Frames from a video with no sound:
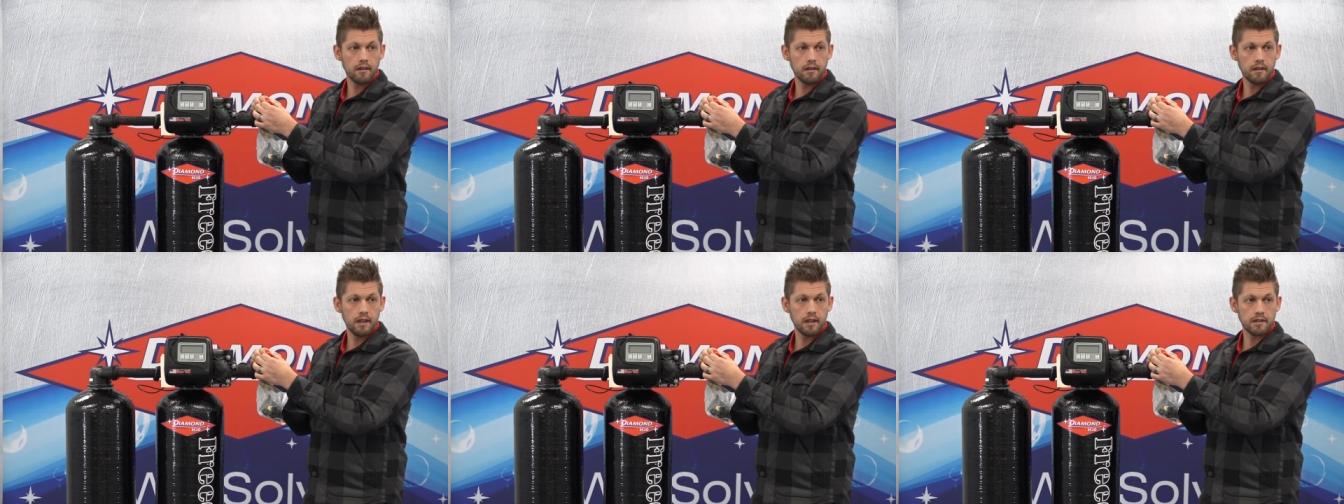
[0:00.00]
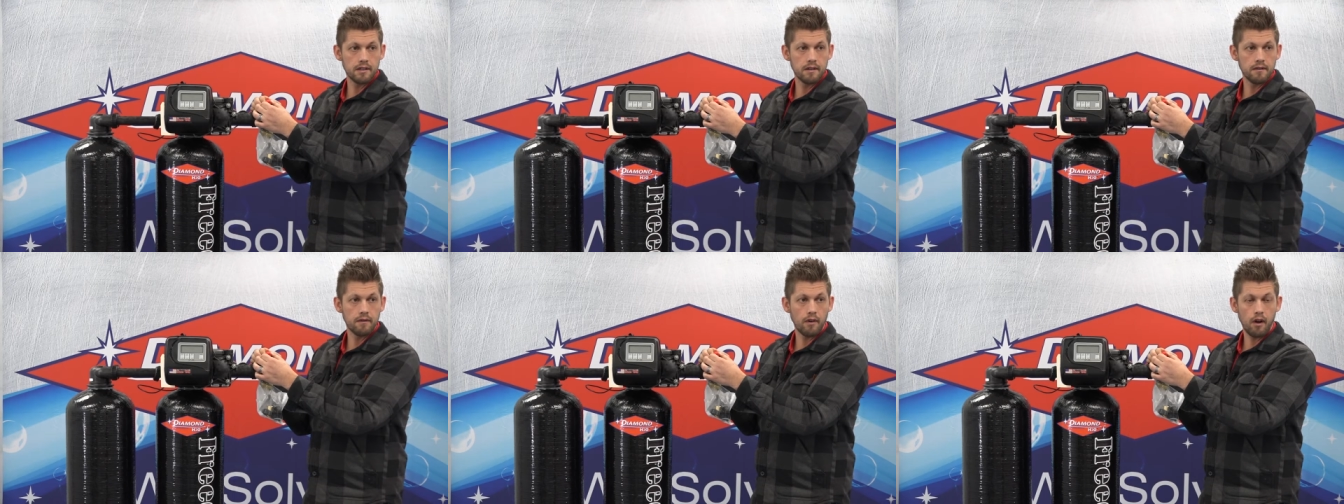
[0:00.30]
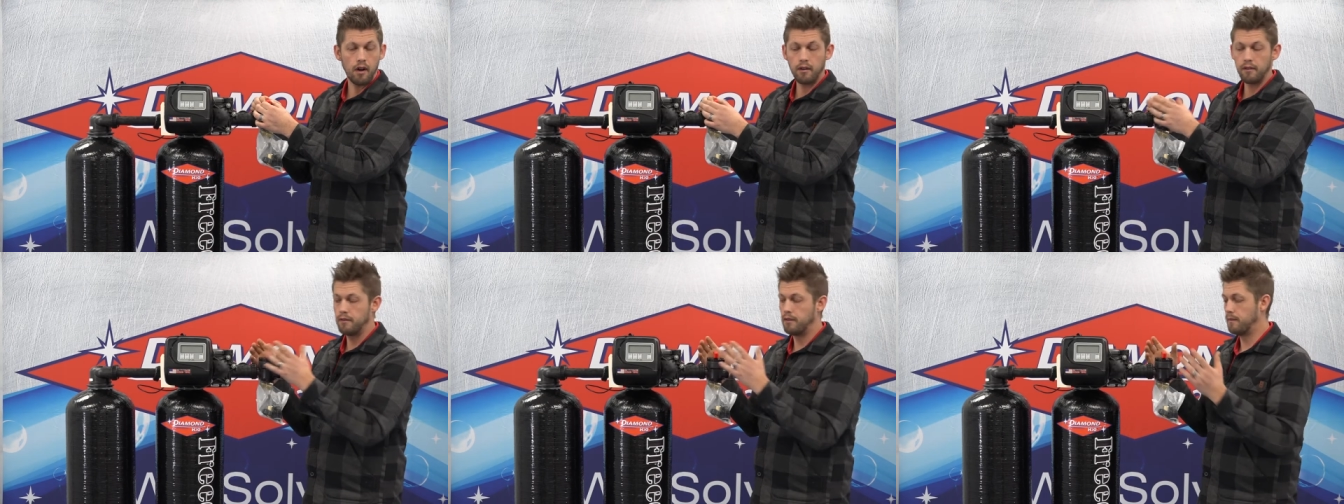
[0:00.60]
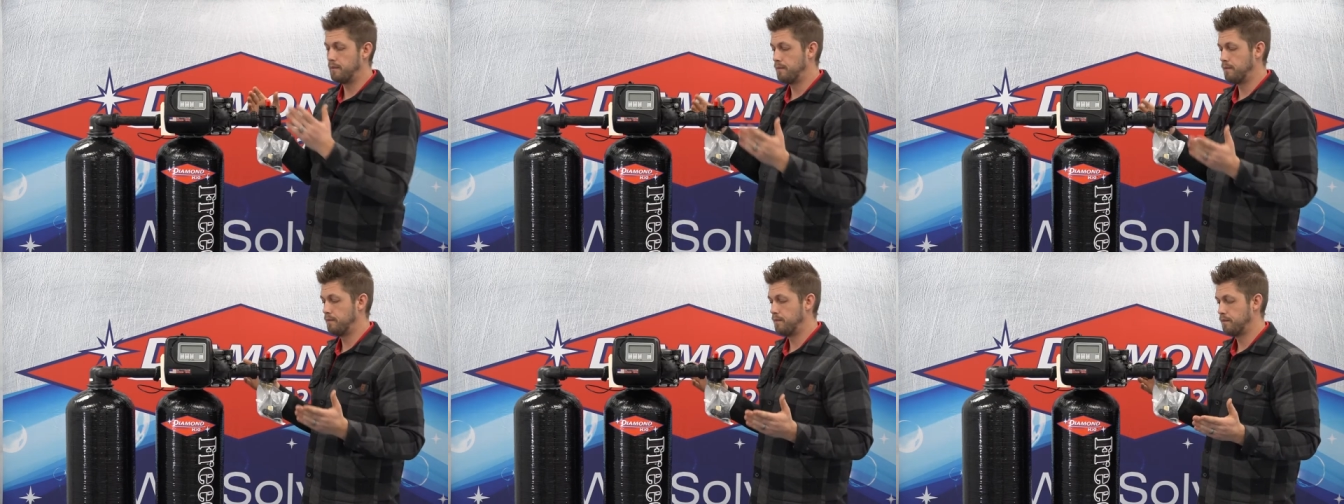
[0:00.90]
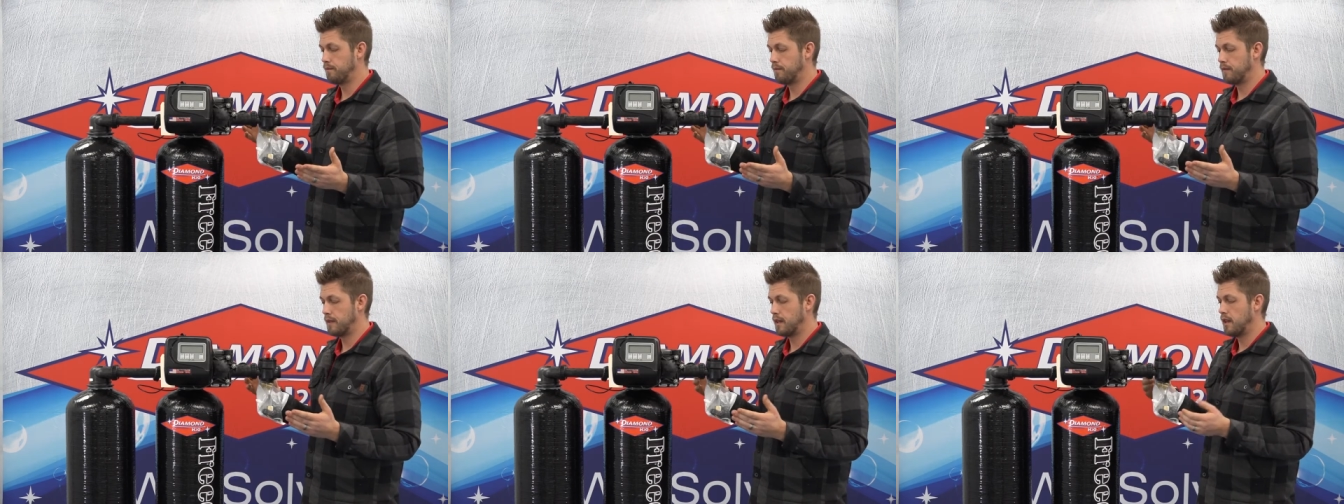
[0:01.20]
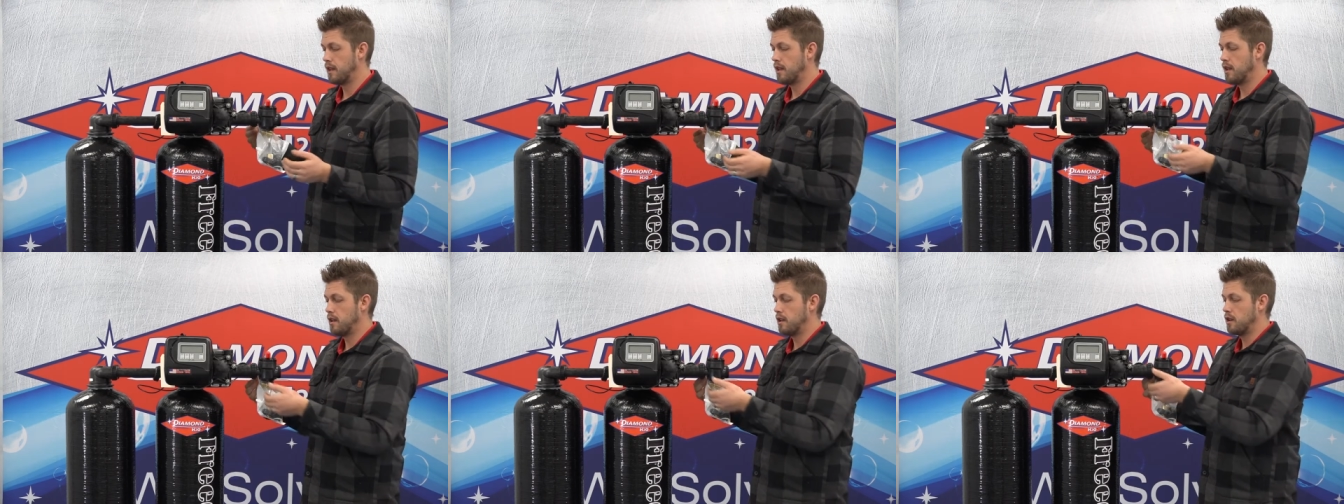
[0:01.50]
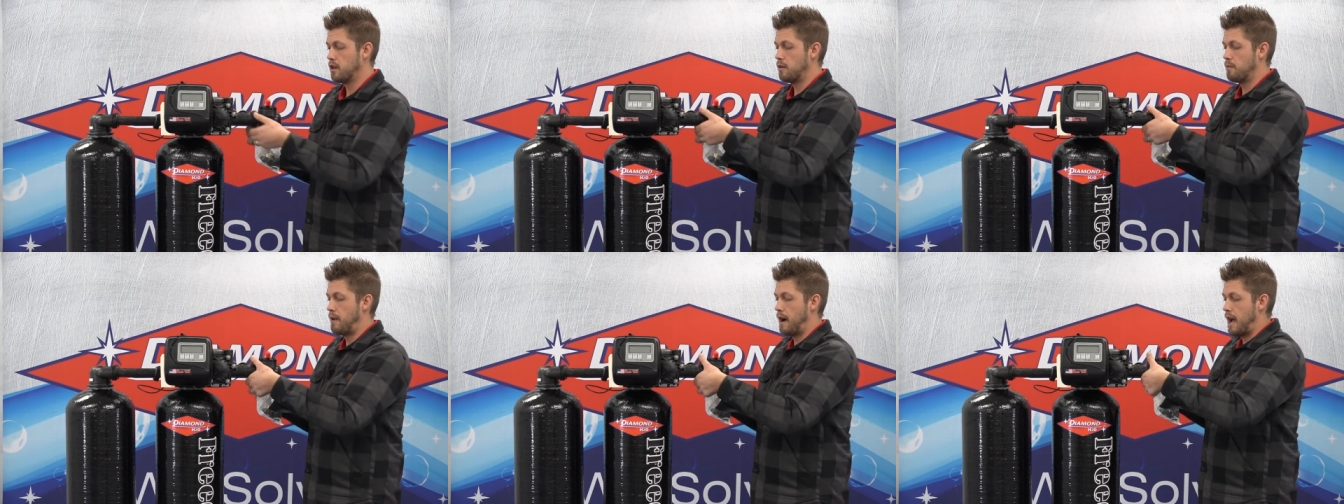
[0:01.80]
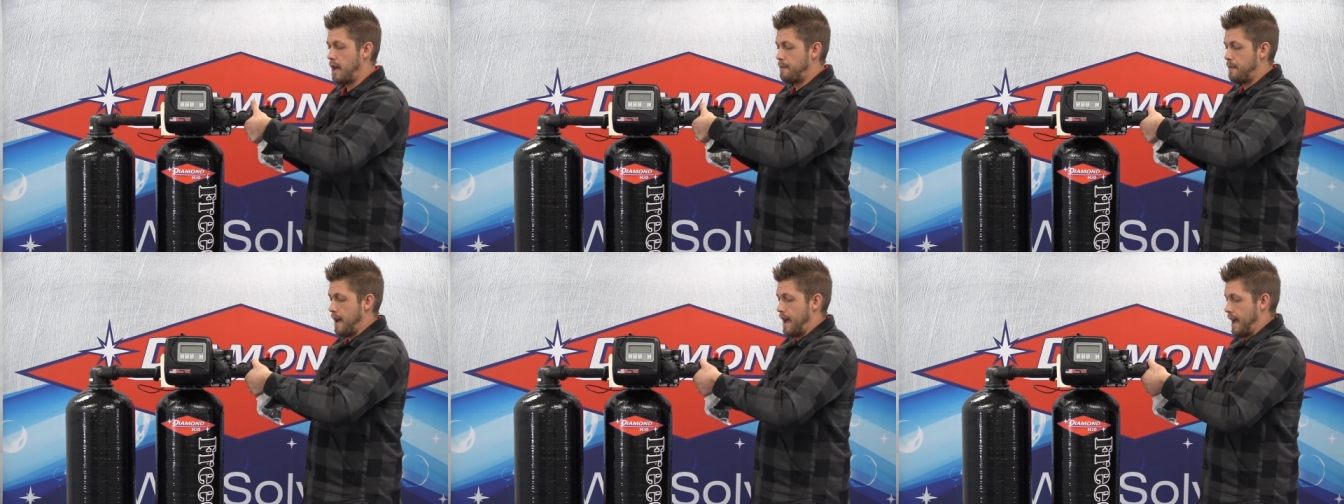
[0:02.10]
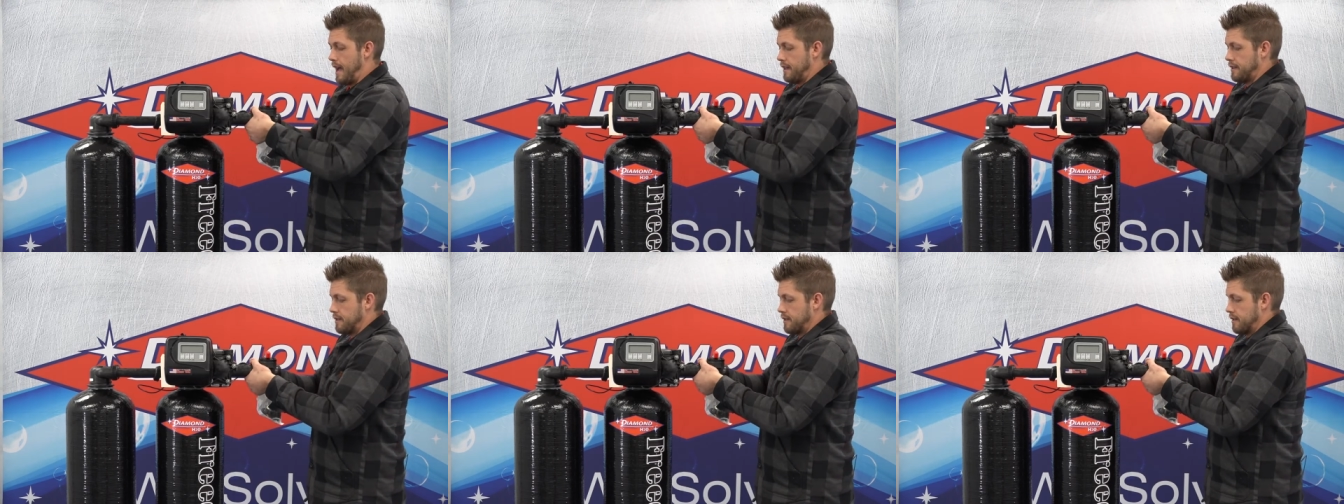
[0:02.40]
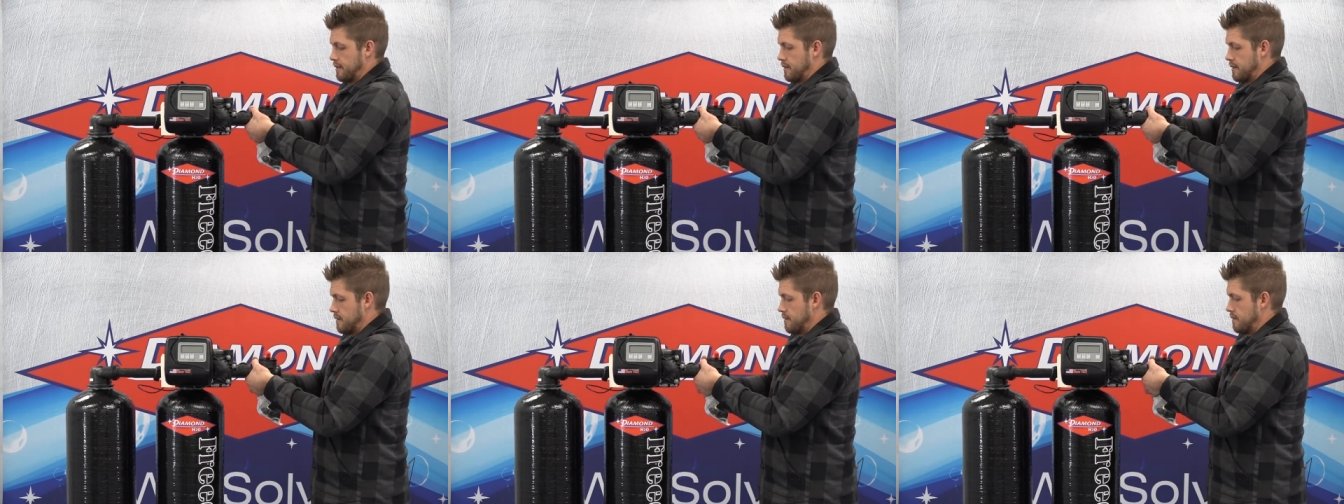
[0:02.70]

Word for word: gets involved. Your bypass